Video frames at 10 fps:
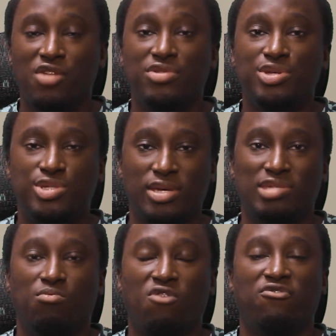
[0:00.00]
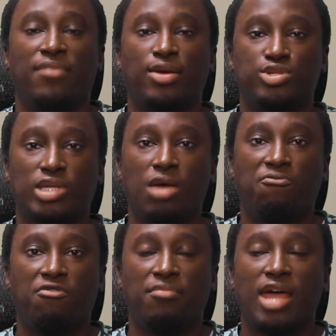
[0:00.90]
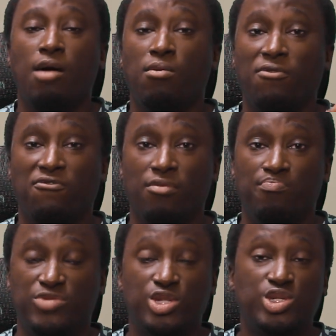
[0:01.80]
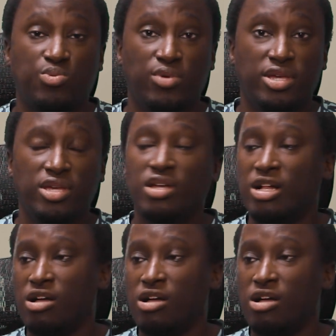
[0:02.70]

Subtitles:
these 6 Morphomasters came from and how we went from just 3